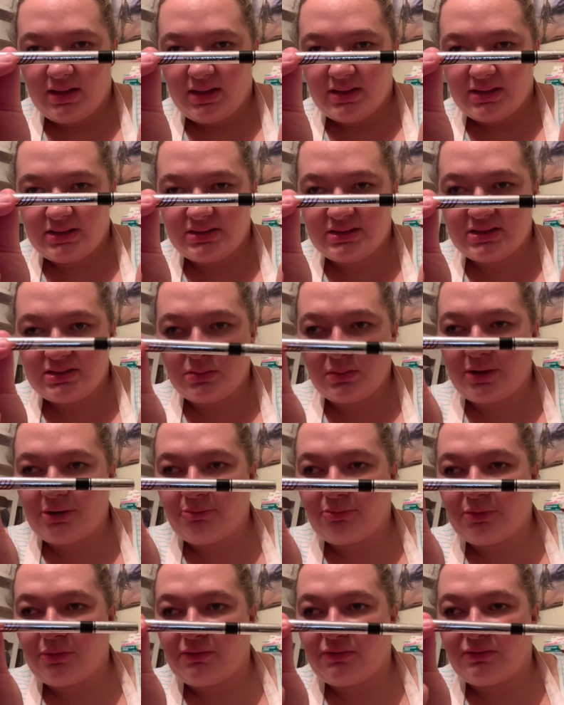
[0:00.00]
This is the
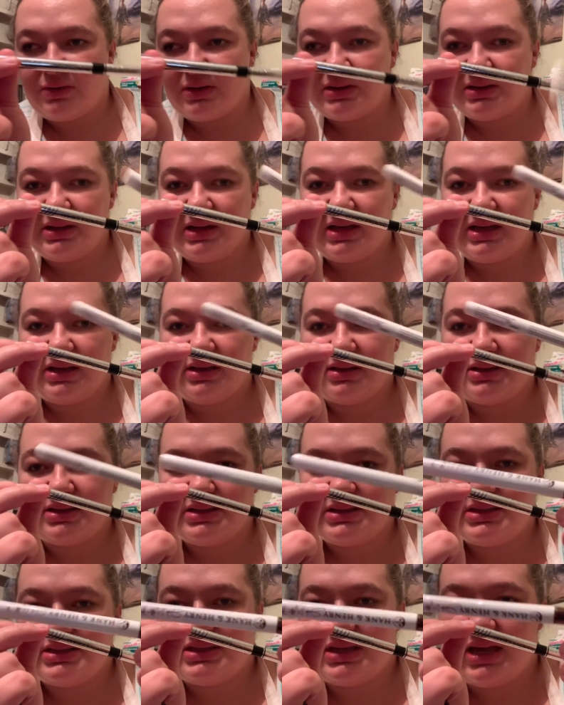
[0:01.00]
waterproof one, and
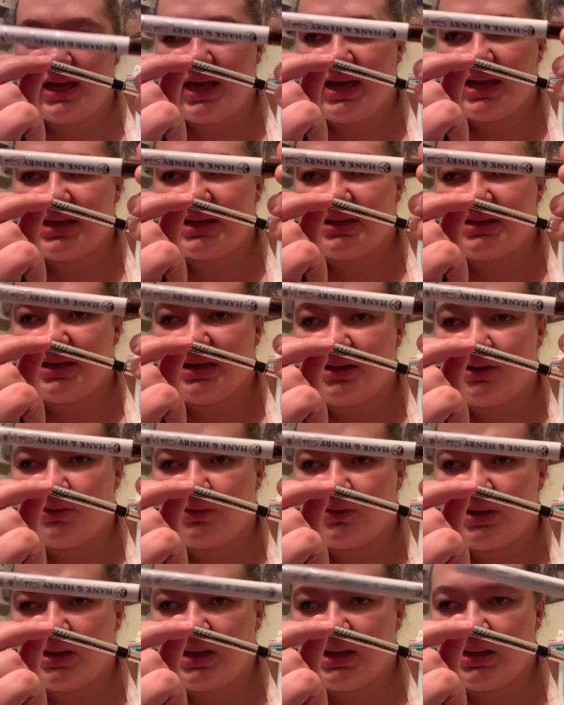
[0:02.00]
this Hank and
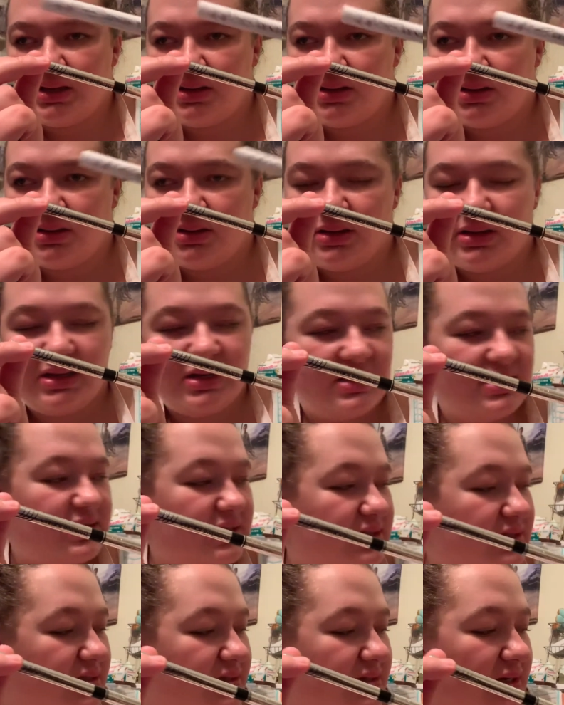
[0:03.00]
Henry
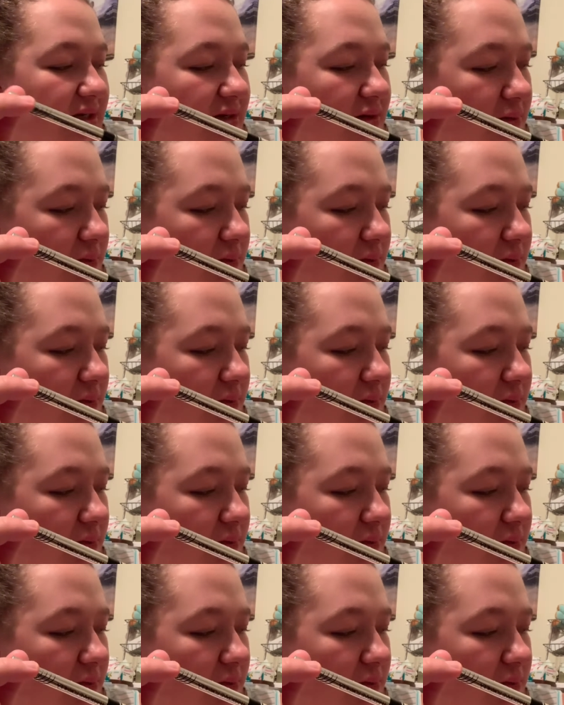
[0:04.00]
Stick